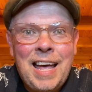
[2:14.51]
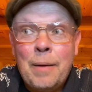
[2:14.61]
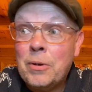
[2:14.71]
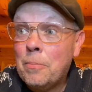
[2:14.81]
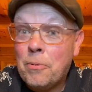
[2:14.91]

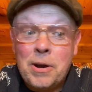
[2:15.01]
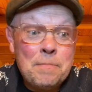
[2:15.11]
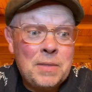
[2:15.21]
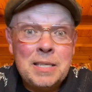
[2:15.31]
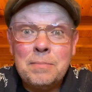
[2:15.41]
I'm going to
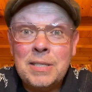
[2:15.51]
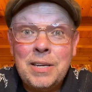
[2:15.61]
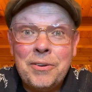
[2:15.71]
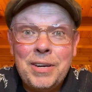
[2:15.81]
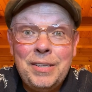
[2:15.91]
prep these
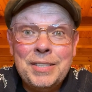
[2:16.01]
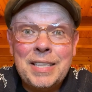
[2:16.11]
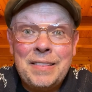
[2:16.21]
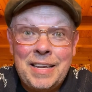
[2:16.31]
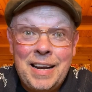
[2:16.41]
materials,
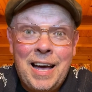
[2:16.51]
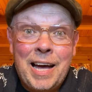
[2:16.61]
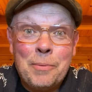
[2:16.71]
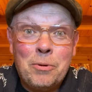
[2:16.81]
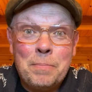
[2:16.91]
and then
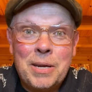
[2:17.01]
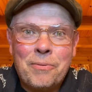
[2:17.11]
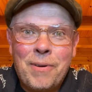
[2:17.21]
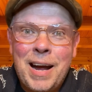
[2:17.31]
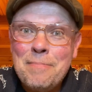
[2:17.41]
I will be
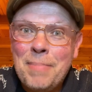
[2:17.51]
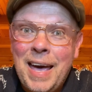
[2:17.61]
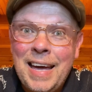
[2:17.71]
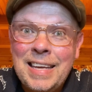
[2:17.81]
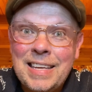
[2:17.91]
right back